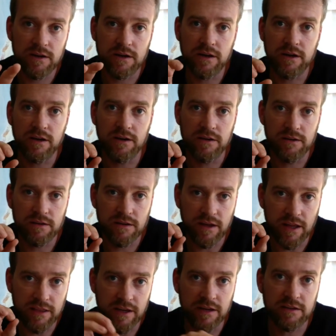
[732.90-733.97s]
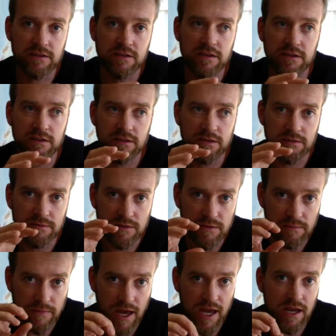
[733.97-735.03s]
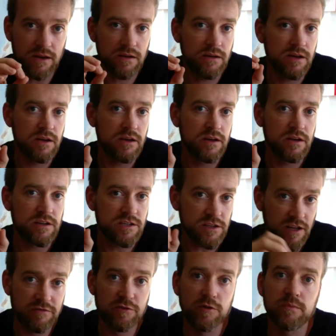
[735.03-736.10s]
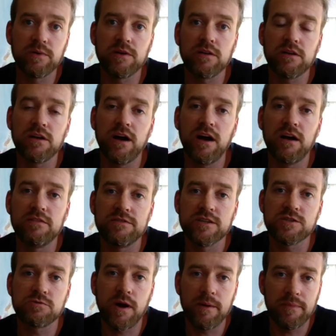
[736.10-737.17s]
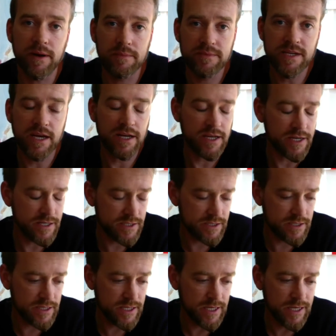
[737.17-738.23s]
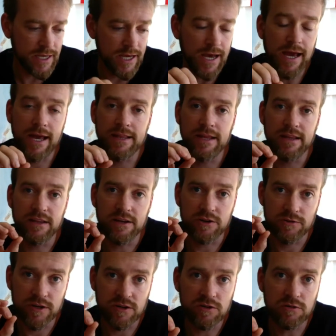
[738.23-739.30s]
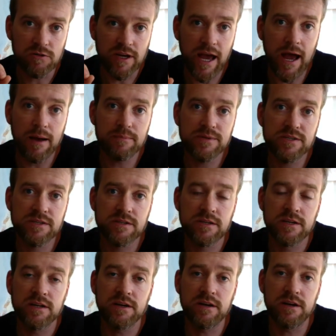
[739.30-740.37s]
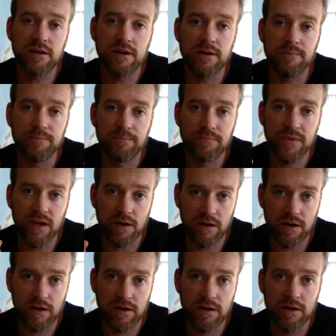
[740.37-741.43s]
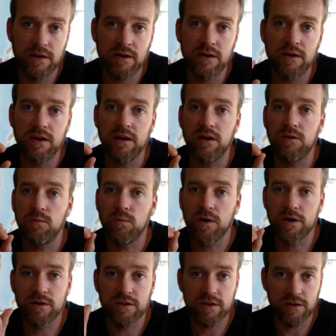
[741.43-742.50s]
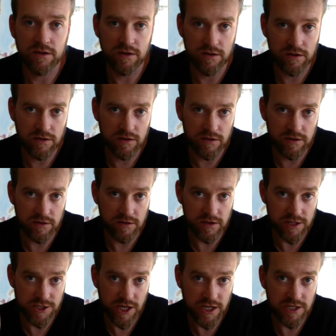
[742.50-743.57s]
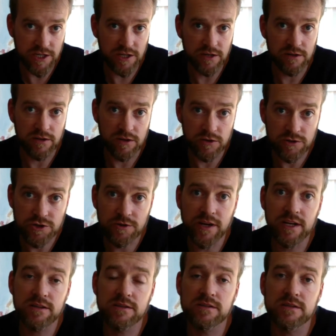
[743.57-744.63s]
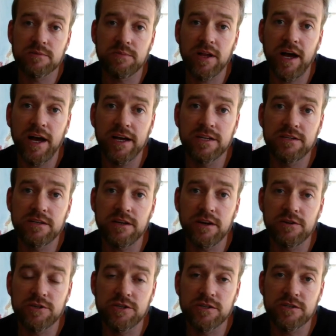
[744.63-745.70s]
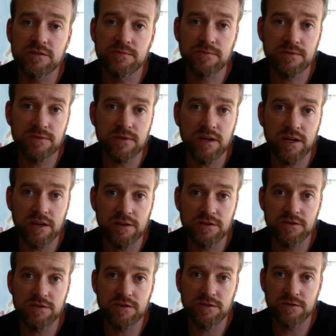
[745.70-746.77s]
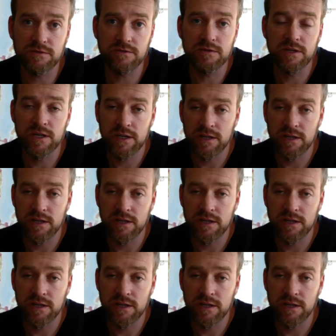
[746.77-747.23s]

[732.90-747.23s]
I think the main deliverable of the SWIPA update is. And then the critical gaps are what are the changing in nutrient supply into the oceans due to